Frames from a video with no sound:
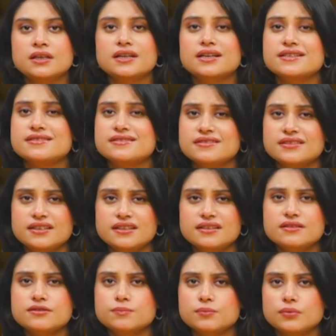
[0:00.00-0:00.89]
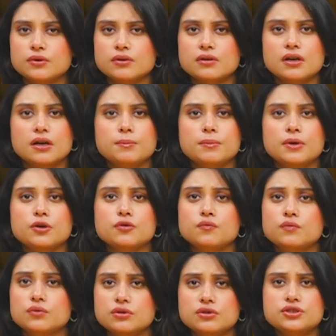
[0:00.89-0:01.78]
a serious book about
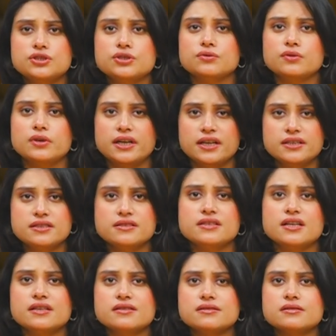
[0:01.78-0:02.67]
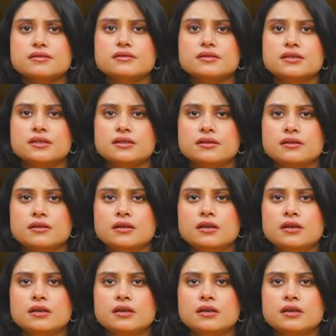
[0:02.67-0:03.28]
virtue and chastity.